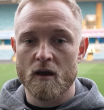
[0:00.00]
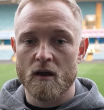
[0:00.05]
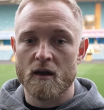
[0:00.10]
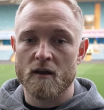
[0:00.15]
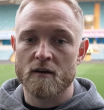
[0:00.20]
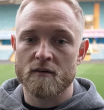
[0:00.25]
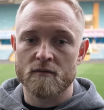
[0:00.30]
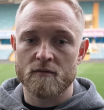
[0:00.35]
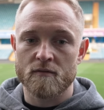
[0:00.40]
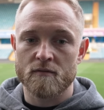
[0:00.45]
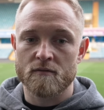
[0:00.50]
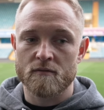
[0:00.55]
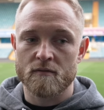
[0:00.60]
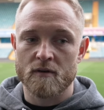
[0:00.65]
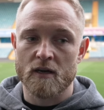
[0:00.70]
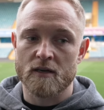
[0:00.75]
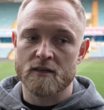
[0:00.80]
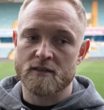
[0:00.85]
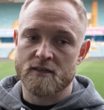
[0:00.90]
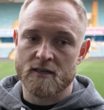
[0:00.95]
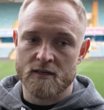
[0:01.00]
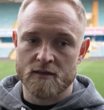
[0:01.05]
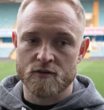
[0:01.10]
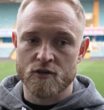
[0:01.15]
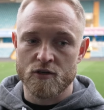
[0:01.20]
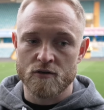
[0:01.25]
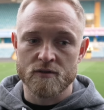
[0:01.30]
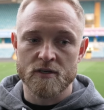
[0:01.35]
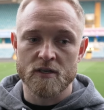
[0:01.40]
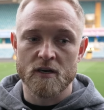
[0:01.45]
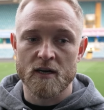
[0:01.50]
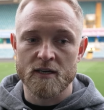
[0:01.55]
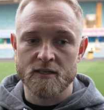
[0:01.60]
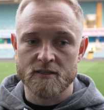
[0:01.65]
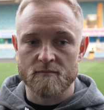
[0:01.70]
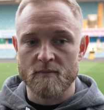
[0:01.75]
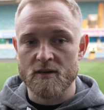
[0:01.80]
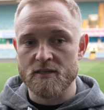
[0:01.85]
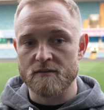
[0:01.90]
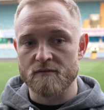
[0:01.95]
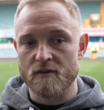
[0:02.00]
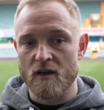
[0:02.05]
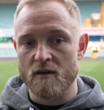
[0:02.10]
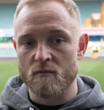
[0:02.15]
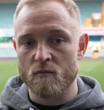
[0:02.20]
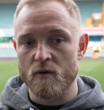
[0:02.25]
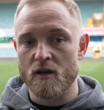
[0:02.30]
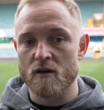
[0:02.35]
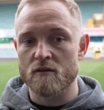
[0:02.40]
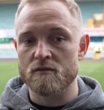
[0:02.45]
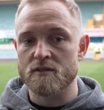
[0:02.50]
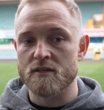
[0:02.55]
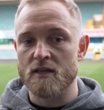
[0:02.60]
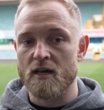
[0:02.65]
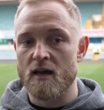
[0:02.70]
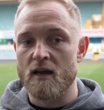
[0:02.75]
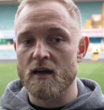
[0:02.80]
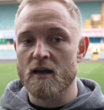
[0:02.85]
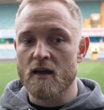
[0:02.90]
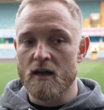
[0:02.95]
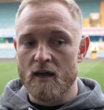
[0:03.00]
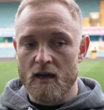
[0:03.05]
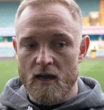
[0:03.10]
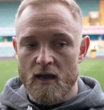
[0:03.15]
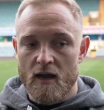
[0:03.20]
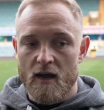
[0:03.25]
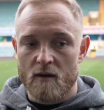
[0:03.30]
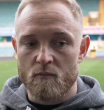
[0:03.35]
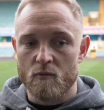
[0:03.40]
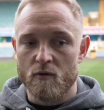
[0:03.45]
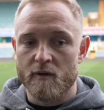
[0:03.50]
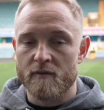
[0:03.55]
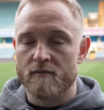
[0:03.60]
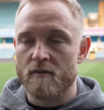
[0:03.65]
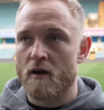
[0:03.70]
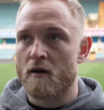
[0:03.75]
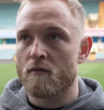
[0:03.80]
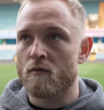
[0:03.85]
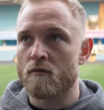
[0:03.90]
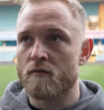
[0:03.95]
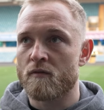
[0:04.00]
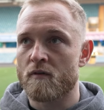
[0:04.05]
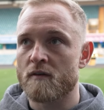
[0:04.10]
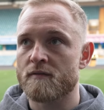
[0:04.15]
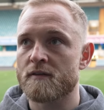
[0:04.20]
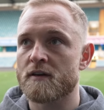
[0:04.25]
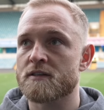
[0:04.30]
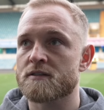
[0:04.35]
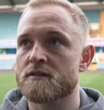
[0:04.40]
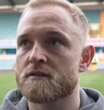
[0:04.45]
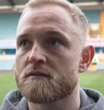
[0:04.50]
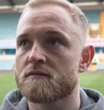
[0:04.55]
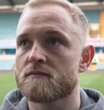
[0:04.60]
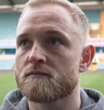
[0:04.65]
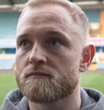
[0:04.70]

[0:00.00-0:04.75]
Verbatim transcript: And like I say, Tuesday night's a massive game. We go to that, and we'll give it our all for our fans.